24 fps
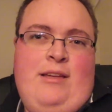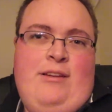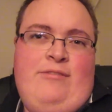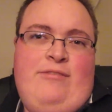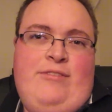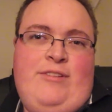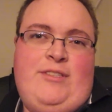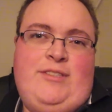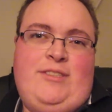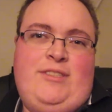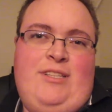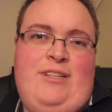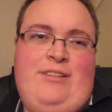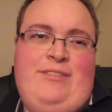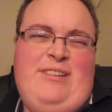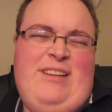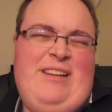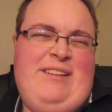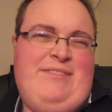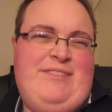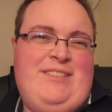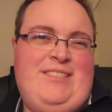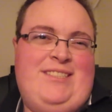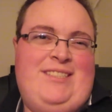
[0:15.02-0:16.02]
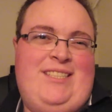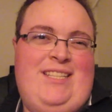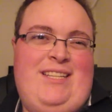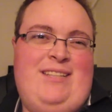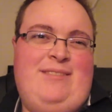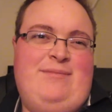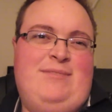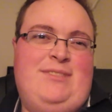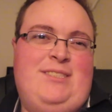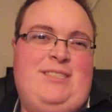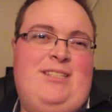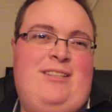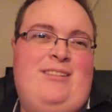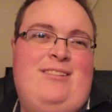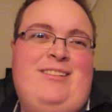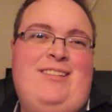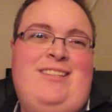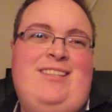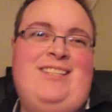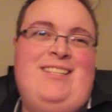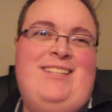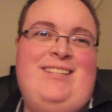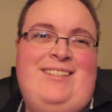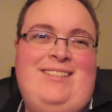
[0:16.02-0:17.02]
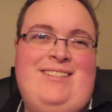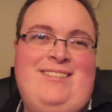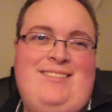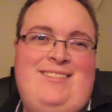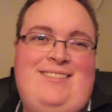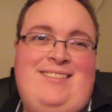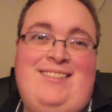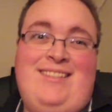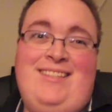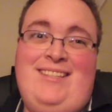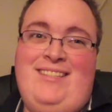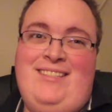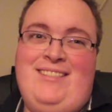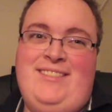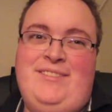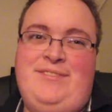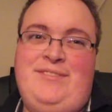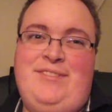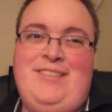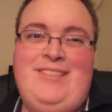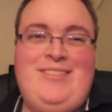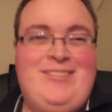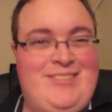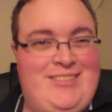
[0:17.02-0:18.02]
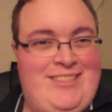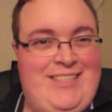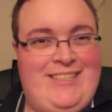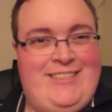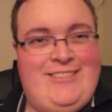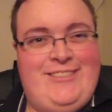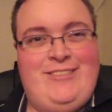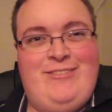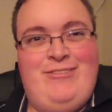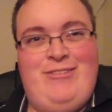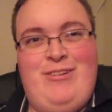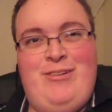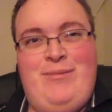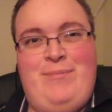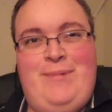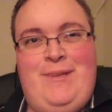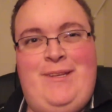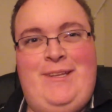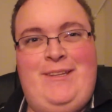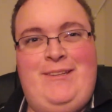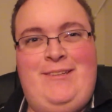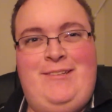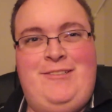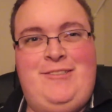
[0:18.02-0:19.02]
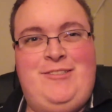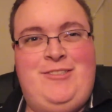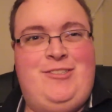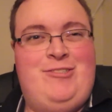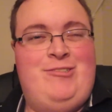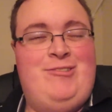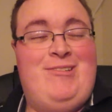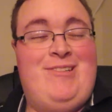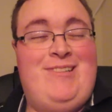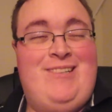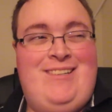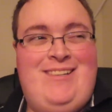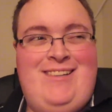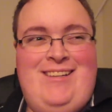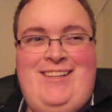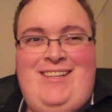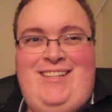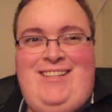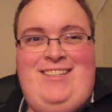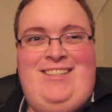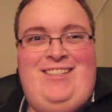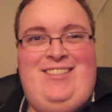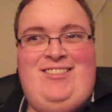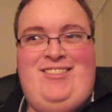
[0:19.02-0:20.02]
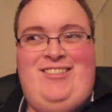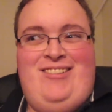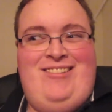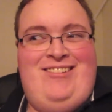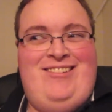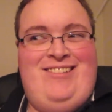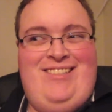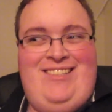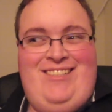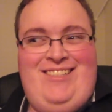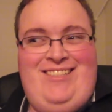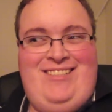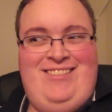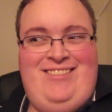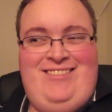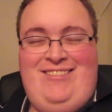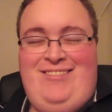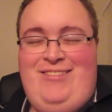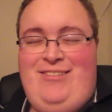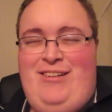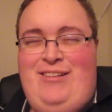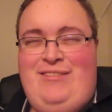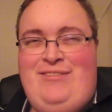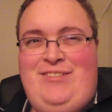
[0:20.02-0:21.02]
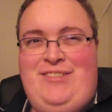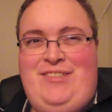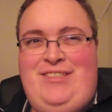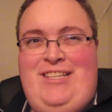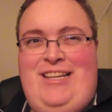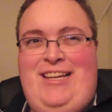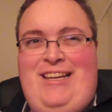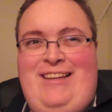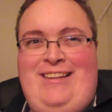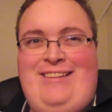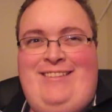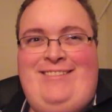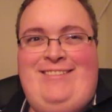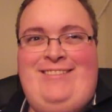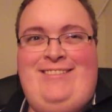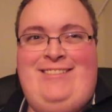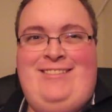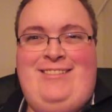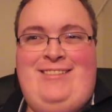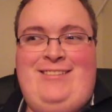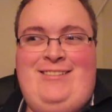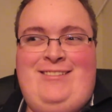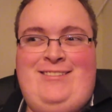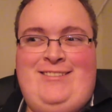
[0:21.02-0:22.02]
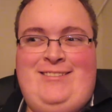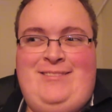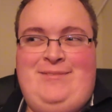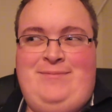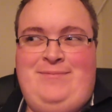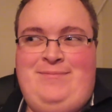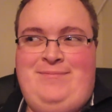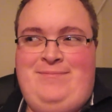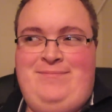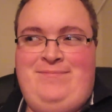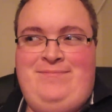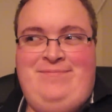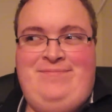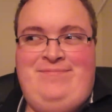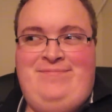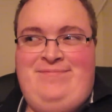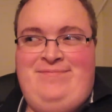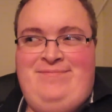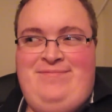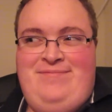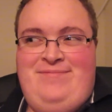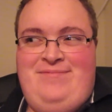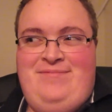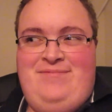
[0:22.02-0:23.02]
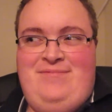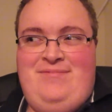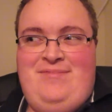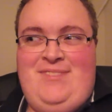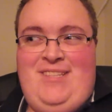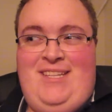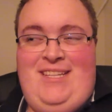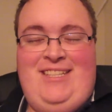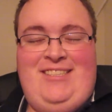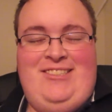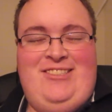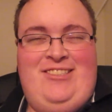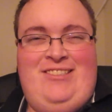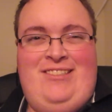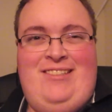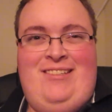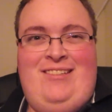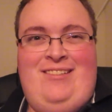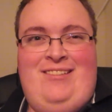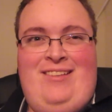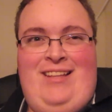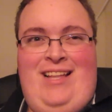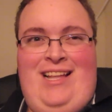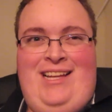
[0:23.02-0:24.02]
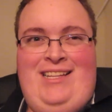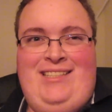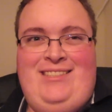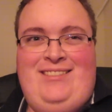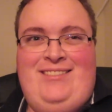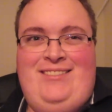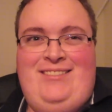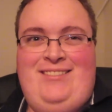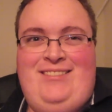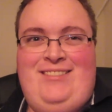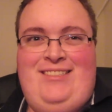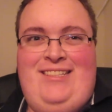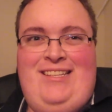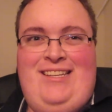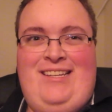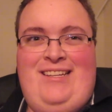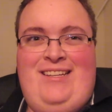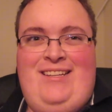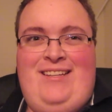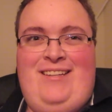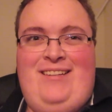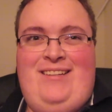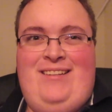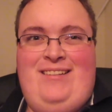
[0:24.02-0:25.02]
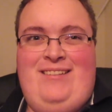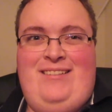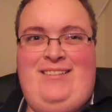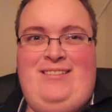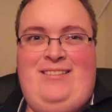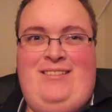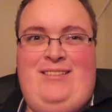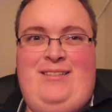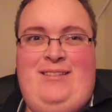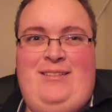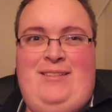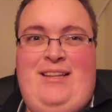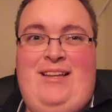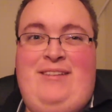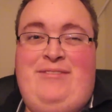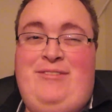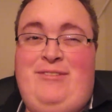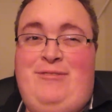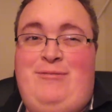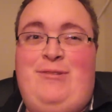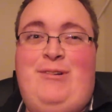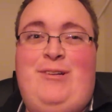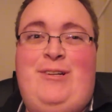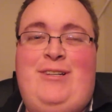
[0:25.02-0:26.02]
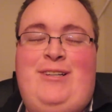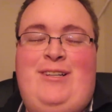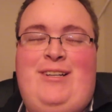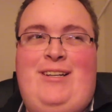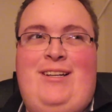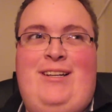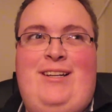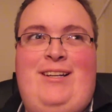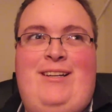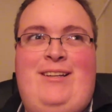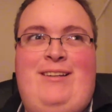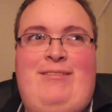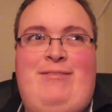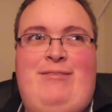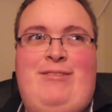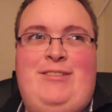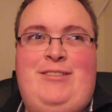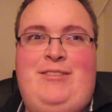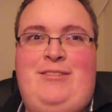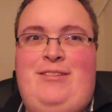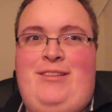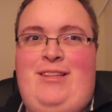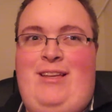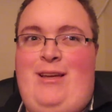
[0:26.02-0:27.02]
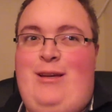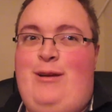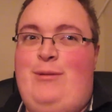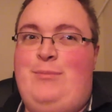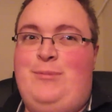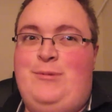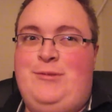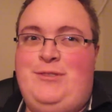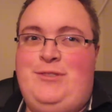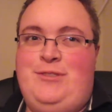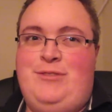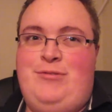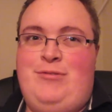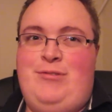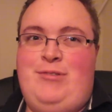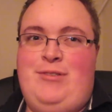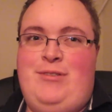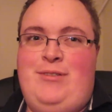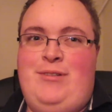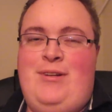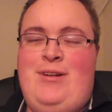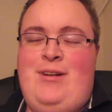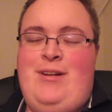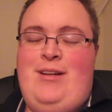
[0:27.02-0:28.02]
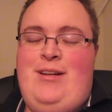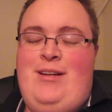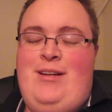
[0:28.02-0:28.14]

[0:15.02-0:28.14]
First off, I have to say I'm sorry that today's video is actually going to be a little short. It's already a little after 10. Um, I actually did a lot today. Uh, after work, I went to the Apple store.